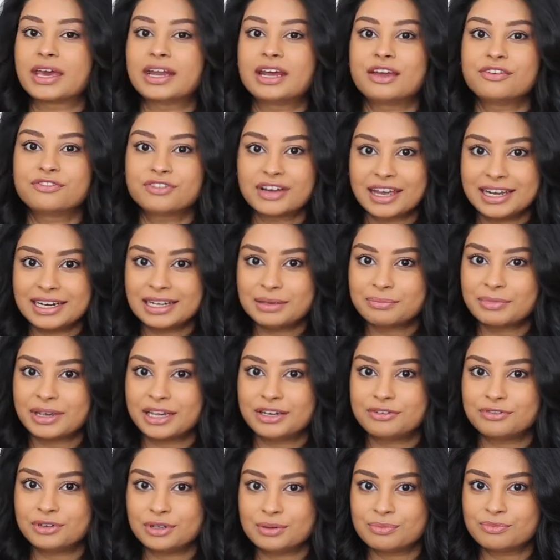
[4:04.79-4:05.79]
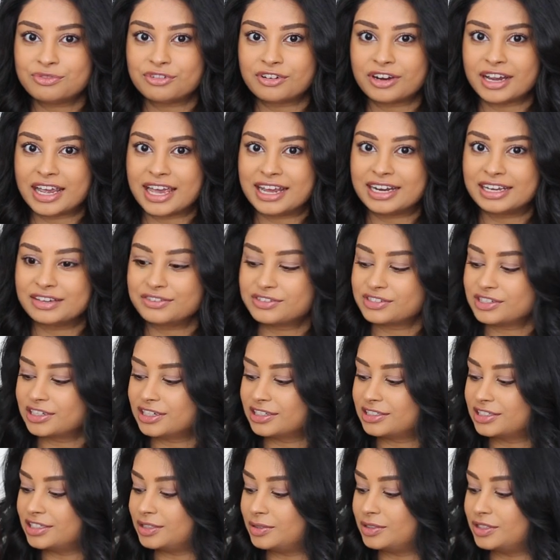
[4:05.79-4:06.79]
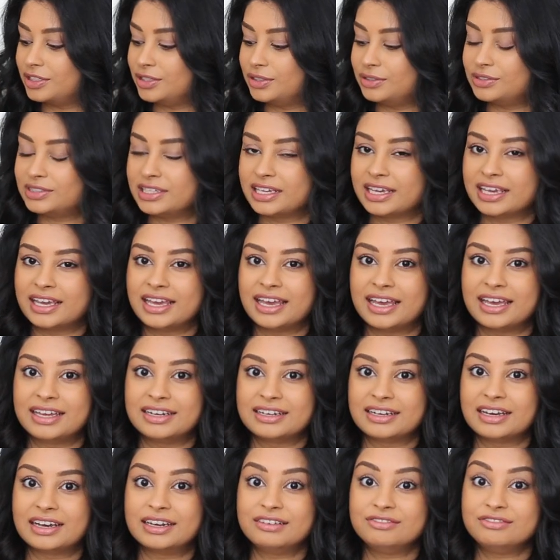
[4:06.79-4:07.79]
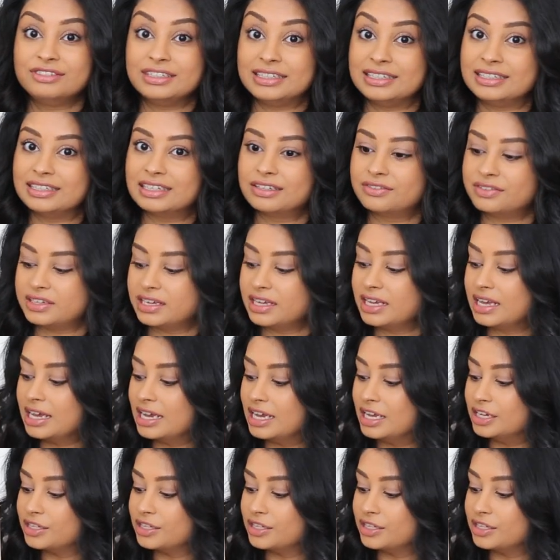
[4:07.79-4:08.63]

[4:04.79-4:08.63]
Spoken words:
and I finally made room for it and I've started using it and I really love it.